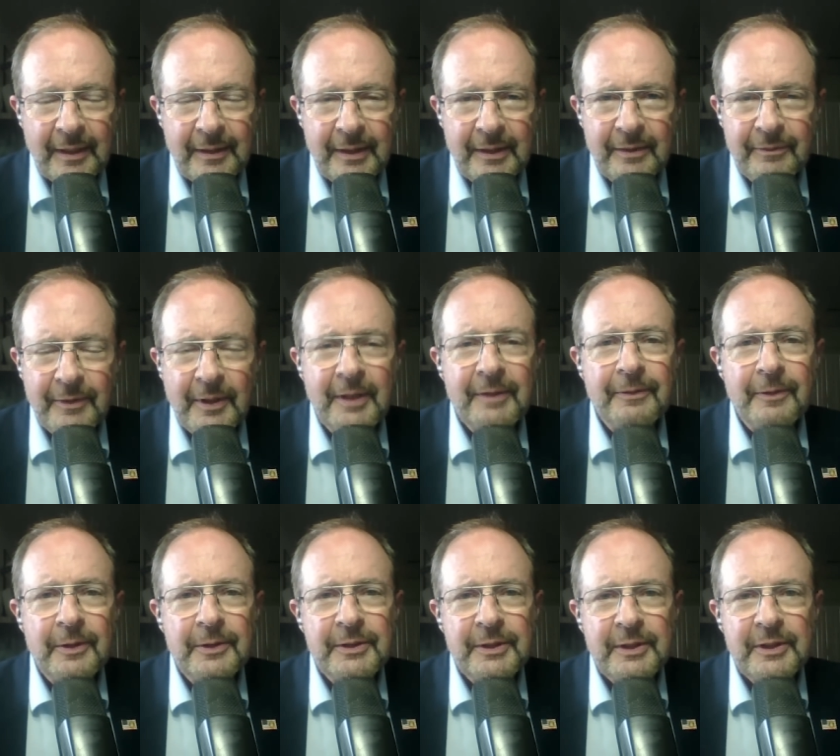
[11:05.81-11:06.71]
In the very
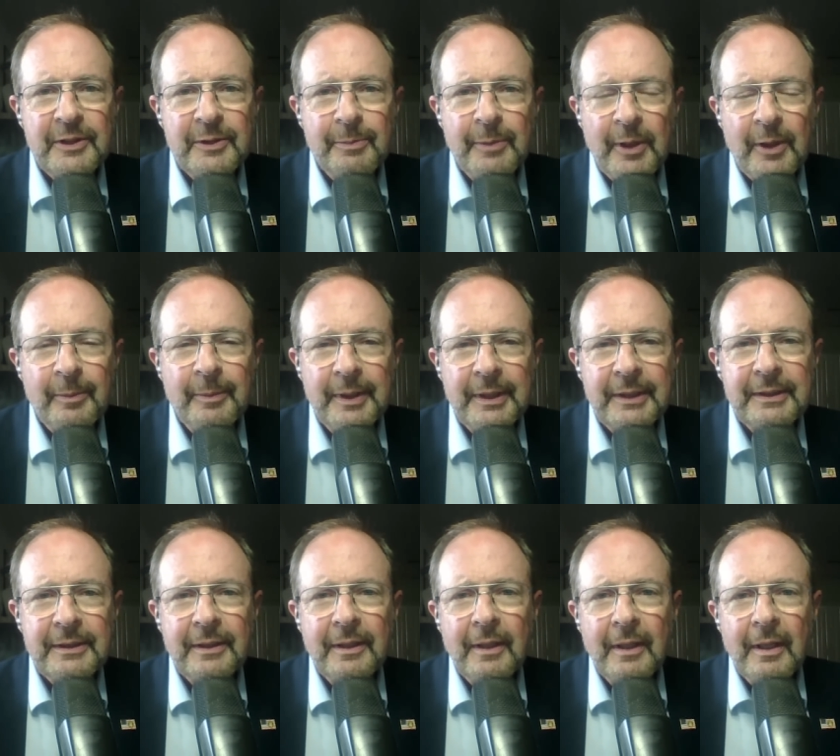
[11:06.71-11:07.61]
first experiment
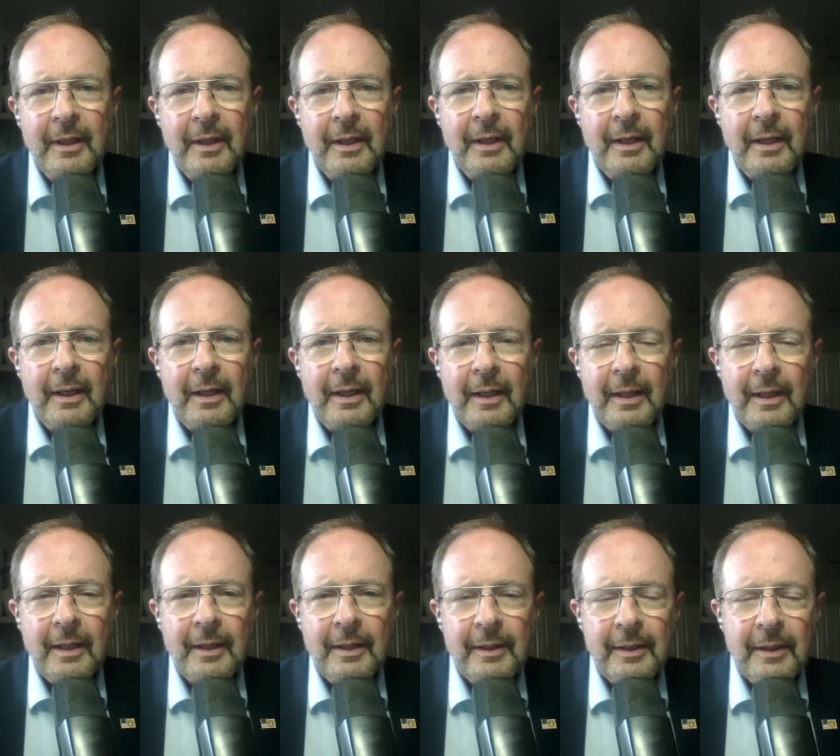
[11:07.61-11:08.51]

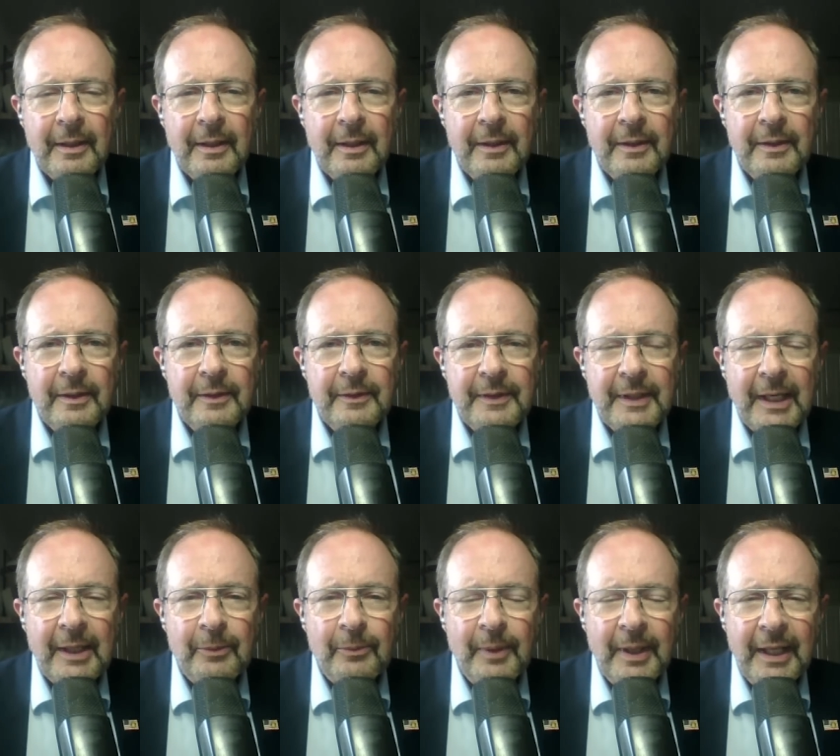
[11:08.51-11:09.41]
that I
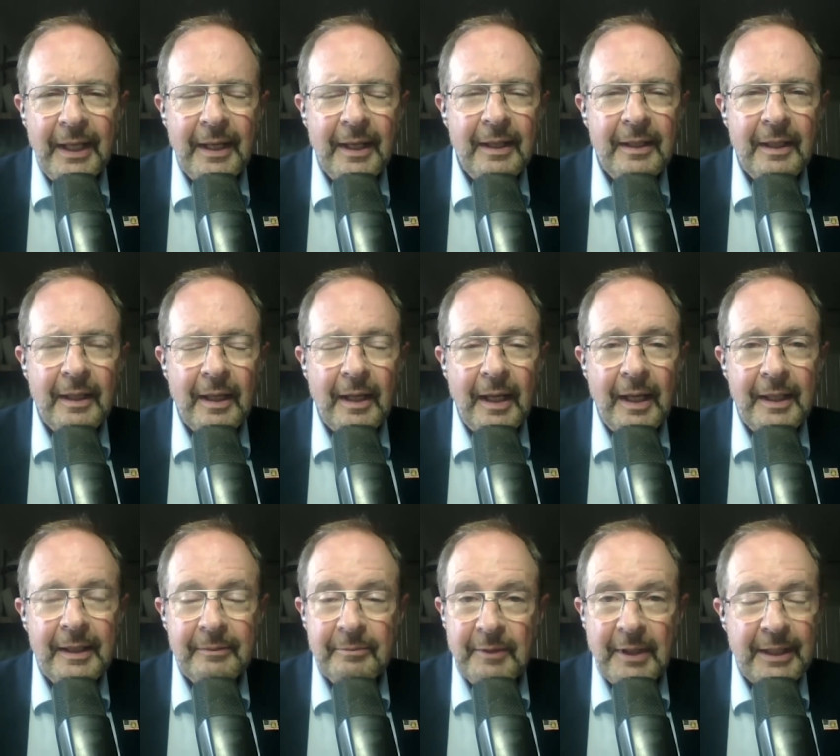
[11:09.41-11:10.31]
ran, I
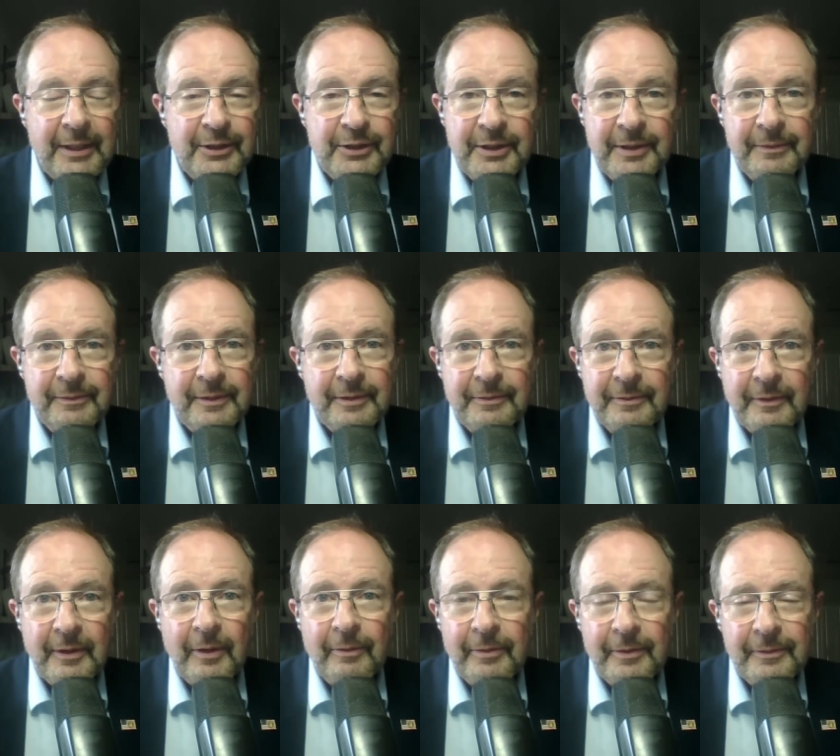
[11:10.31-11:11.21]
got a shift of
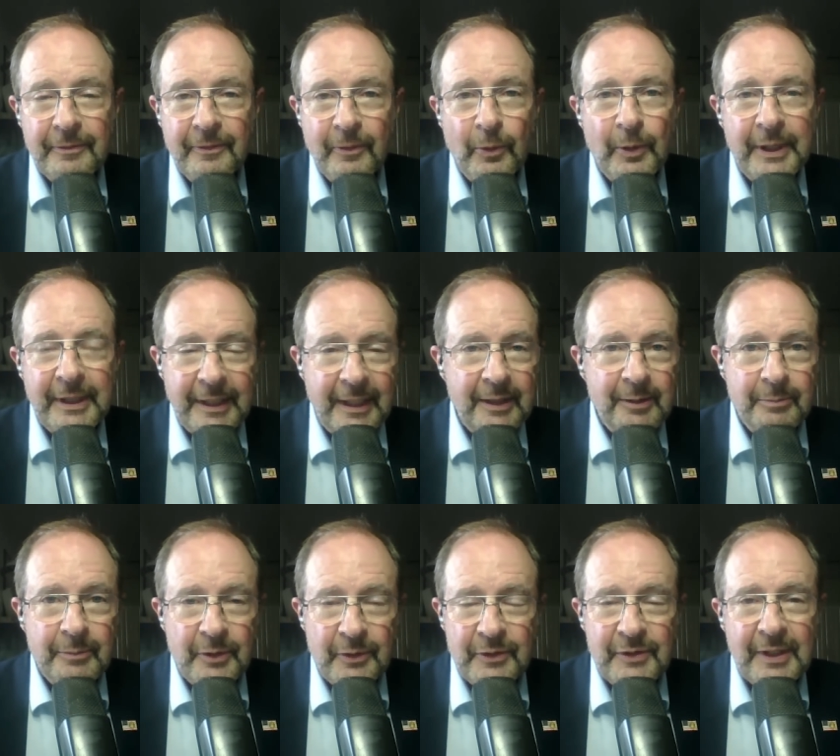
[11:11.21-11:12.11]
over
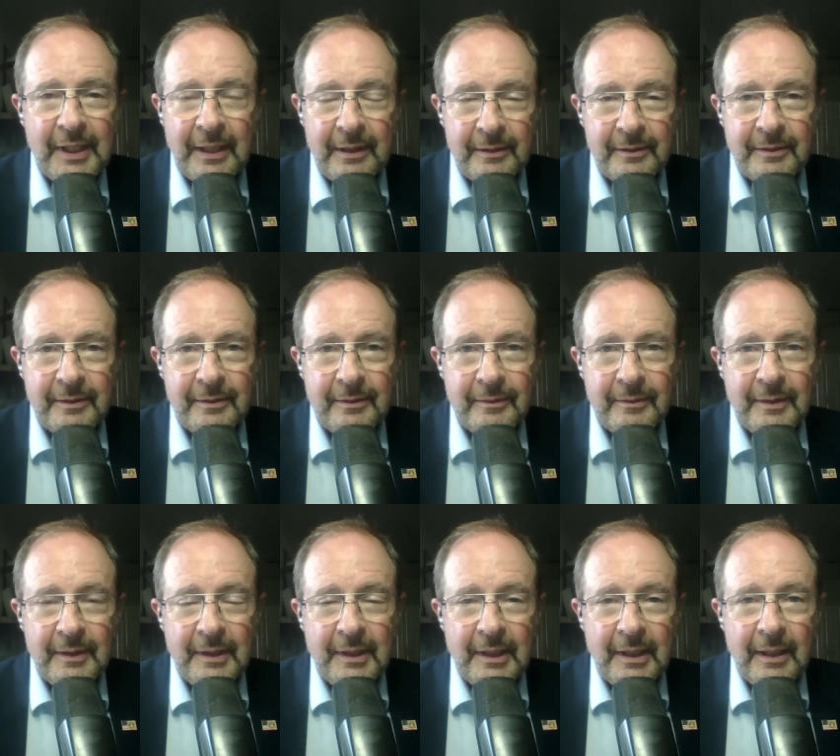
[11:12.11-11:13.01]
48%,
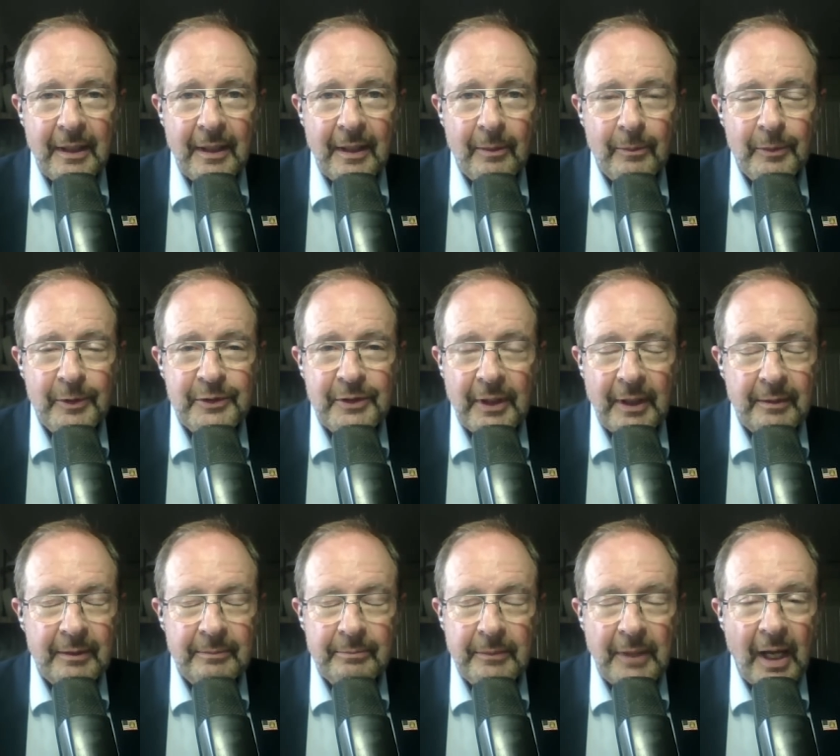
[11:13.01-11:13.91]
which I
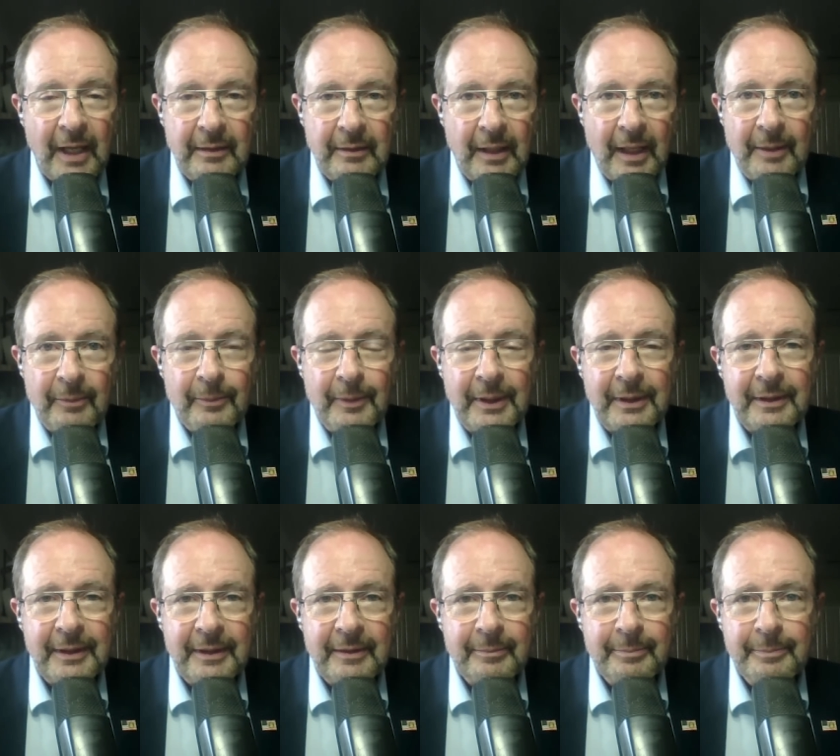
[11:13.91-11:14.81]

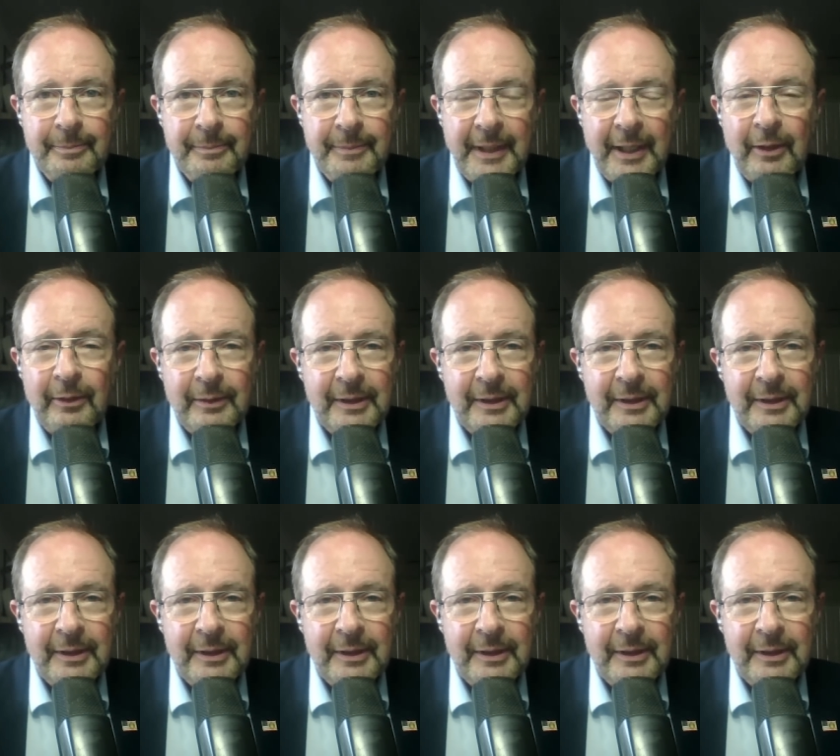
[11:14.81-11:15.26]
really barely